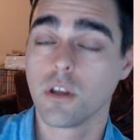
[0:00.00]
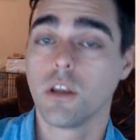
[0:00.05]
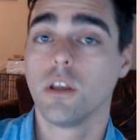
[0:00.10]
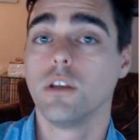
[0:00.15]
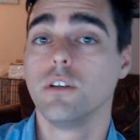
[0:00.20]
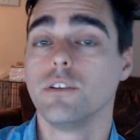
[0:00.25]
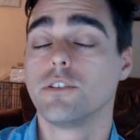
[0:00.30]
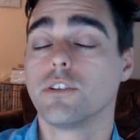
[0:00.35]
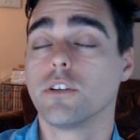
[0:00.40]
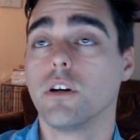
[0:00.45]

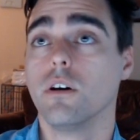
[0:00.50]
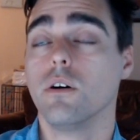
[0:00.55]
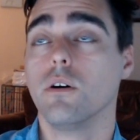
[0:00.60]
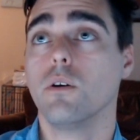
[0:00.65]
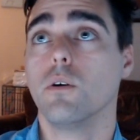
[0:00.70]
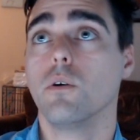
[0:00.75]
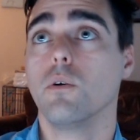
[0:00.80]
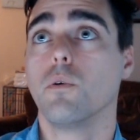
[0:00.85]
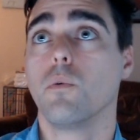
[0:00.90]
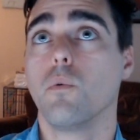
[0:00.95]

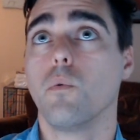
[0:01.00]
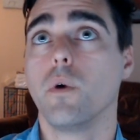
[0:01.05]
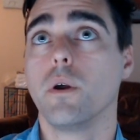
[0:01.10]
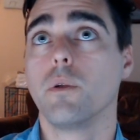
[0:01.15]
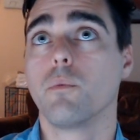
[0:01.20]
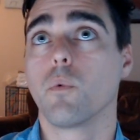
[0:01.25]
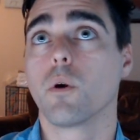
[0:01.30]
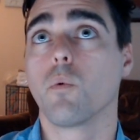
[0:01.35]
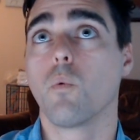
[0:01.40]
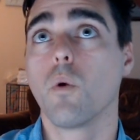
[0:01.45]
So when
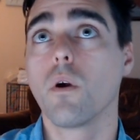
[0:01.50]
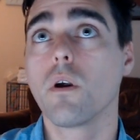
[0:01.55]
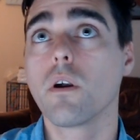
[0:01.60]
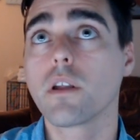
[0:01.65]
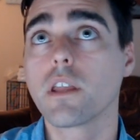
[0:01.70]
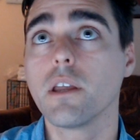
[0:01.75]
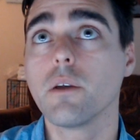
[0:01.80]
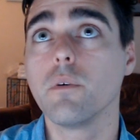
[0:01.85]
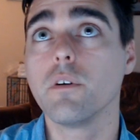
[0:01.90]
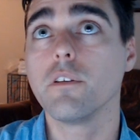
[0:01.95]
we're
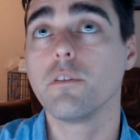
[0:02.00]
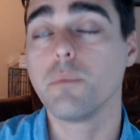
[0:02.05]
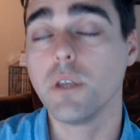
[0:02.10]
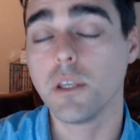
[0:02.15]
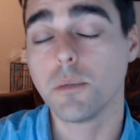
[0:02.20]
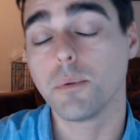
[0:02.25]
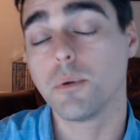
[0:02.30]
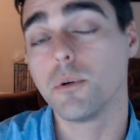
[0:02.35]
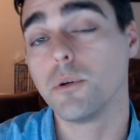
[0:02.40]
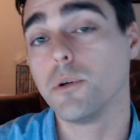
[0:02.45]
working with
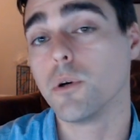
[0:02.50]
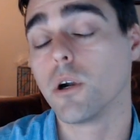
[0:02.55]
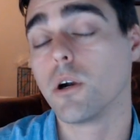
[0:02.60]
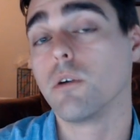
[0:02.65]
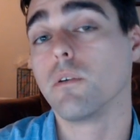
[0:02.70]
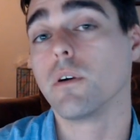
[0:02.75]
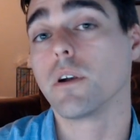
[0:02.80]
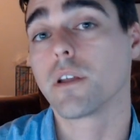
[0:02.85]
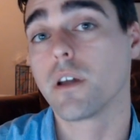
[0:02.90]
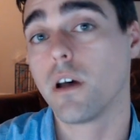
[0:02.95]
people who are
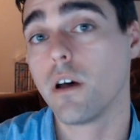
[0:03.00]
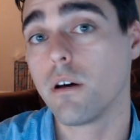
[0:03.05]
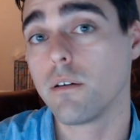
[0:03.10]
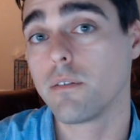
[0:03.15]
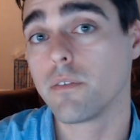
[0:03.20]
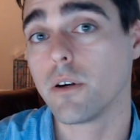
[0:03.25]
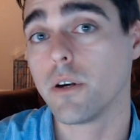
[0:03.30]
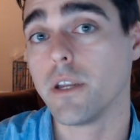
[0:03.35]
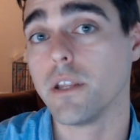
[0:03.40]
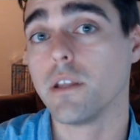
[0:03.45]

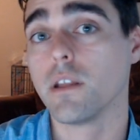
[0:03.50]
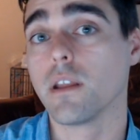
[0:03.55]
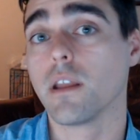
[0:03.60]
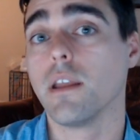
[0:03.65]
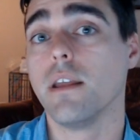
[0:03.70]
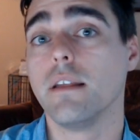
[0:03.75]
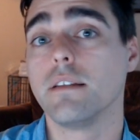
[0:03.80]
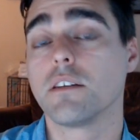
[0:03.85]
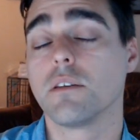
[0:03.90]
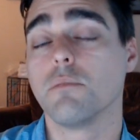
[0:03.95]
recovering,
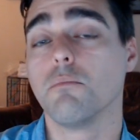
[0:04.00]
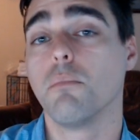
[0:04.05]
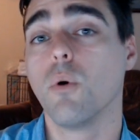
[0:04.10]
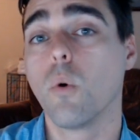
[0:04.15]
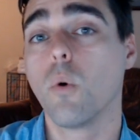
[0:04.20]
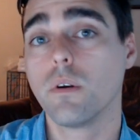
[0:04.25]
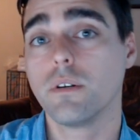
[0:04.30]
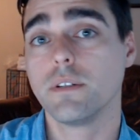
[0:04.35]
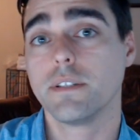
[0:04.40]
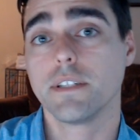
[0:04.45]
it's
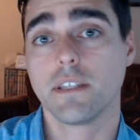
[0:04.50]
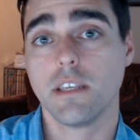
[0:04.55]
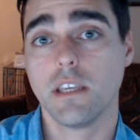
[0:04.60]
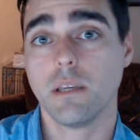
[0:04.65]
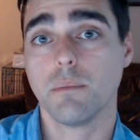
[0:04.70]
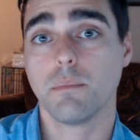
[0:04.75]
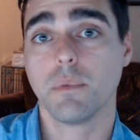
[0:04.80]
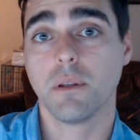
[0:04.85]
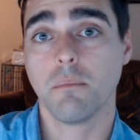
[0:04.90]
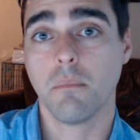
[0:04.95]
important to keep
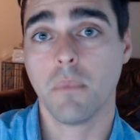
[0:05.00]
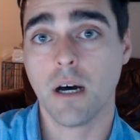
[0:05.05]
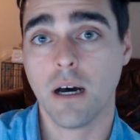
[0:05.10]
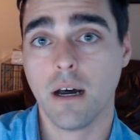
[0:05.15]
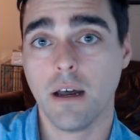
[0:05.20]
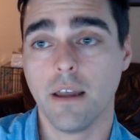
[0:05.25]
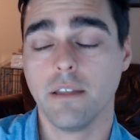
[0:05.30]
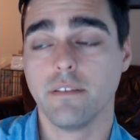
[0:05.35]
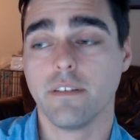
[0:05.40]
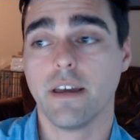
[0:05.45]
in
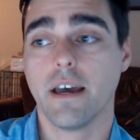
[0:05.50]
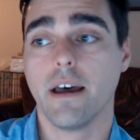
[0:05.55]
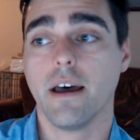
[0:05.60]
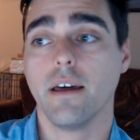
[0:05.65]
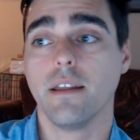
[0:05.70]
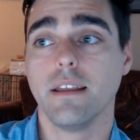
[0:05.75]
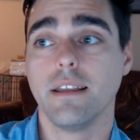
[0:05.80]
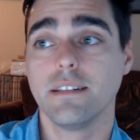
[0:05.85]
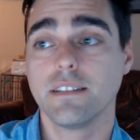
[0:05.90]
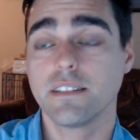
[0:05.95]
mind that
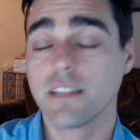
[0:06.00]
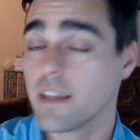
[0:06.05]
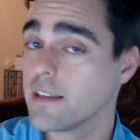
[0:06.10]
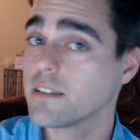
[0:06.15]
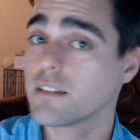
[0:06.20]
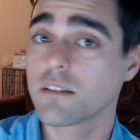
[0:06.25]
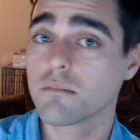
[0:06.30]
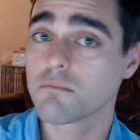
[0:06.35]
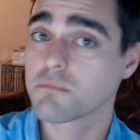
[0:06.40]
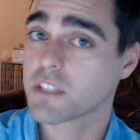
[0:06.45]
it takes
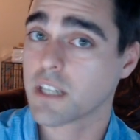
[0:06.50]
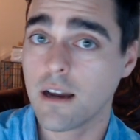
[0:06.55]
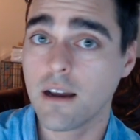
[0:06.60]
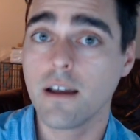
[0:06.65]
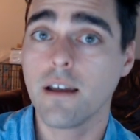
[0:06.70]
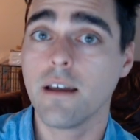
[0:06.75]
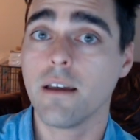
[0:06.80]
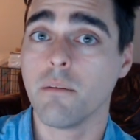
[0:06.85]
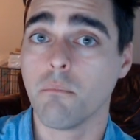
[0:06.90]
some time.